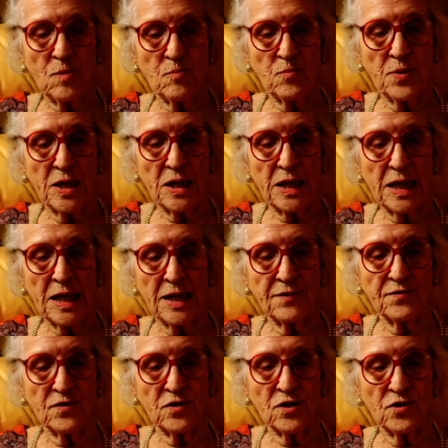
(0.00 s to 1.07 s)
But
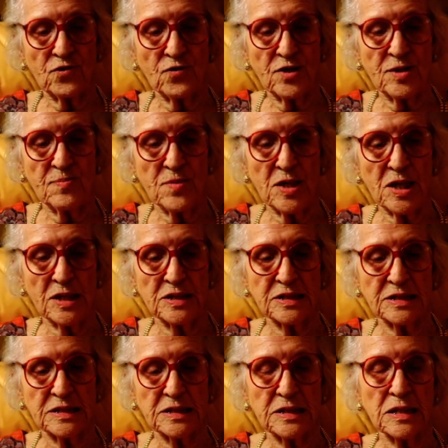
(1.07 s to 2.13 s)
after the 3
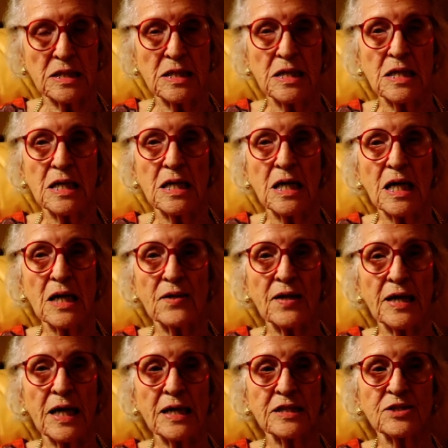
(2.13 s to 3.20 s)
months,
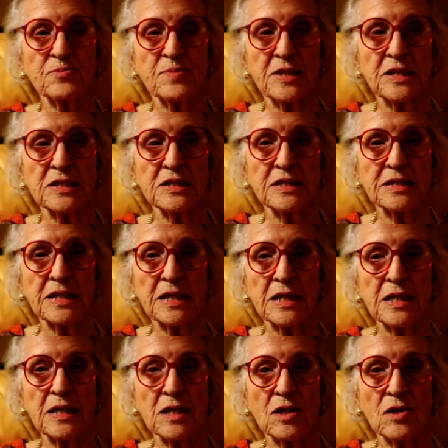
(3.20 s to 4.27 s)
they asked me to
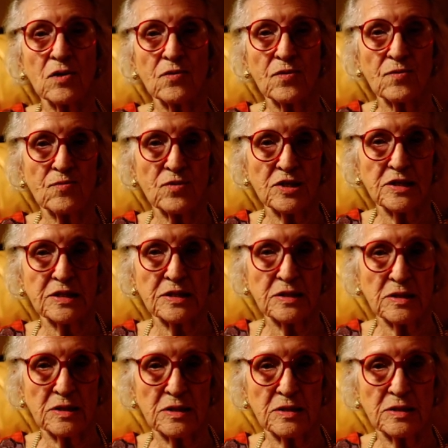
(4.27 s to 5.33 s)
stay, or there was
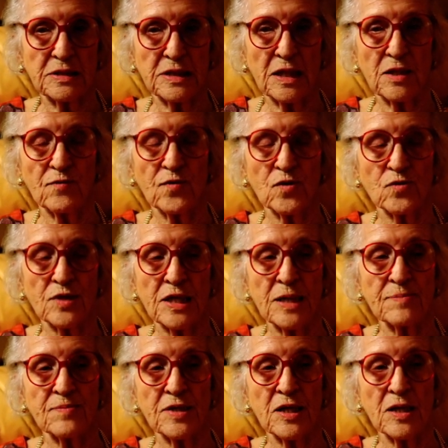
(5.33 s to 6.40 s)
a telephone
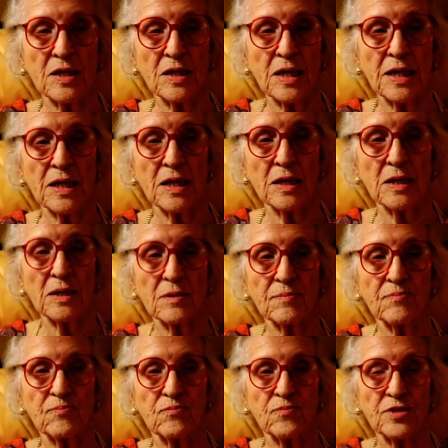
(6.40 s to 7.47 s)
company
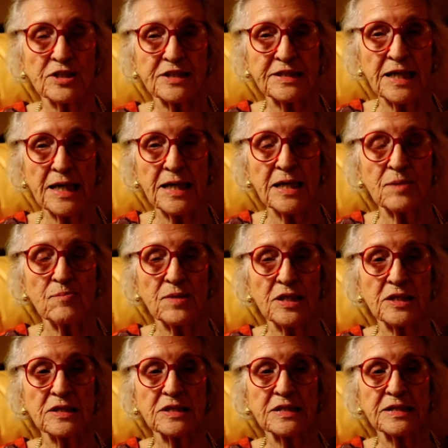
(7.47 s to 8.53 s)
assigned me
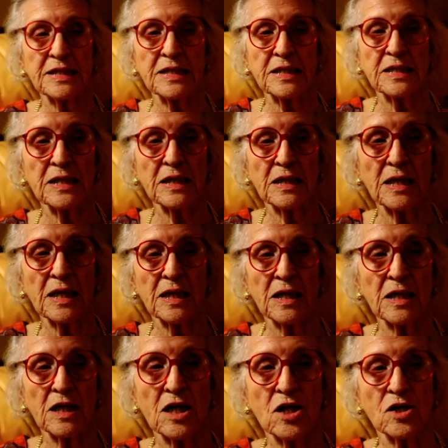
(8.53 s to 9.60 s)
to stay in
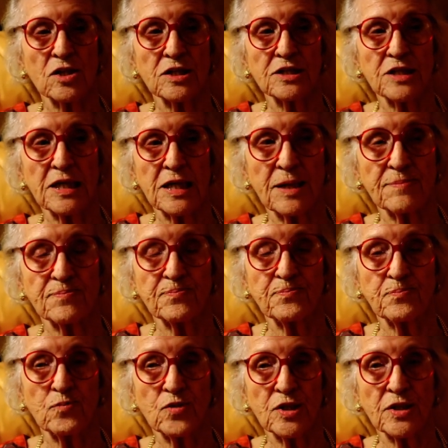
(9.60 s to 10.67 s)
Atlanta longer to help
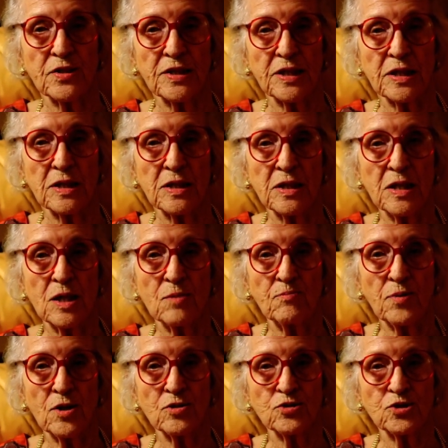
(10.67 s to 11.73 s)
with the
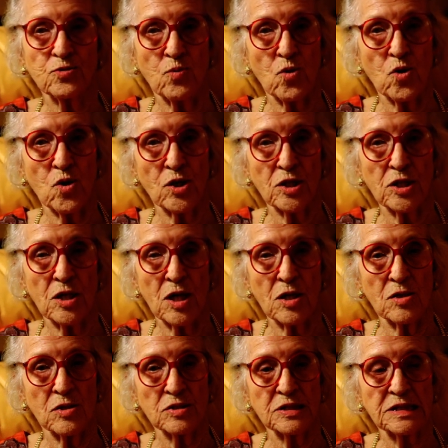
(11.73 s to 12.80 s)
post-war
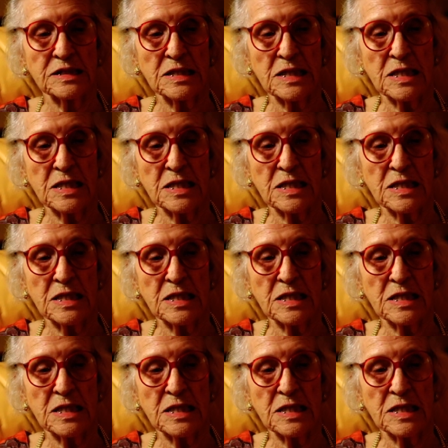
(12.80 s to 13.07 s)
calls.